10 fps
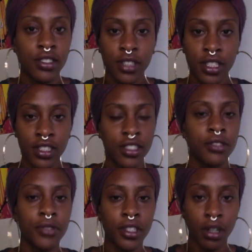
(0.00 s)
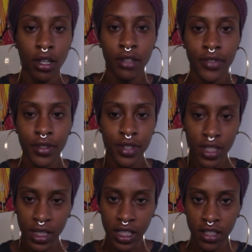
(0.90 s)
considering all of those
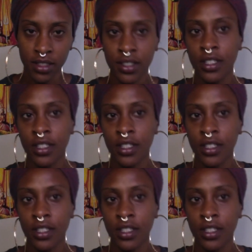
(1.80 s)
things,